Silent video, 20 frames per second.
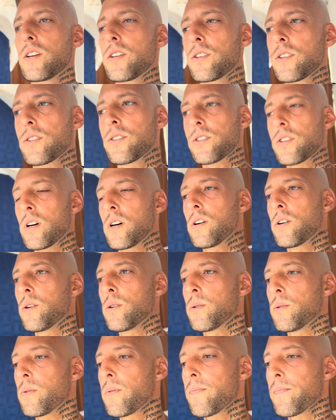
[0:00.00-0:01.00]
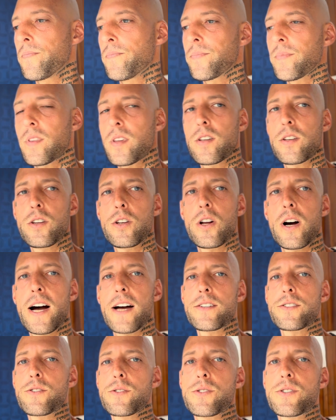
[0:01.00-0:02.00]
So, you know,
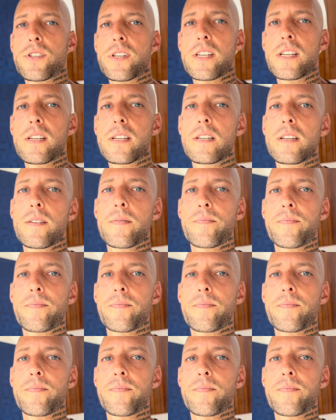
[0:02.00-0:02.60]
as you see,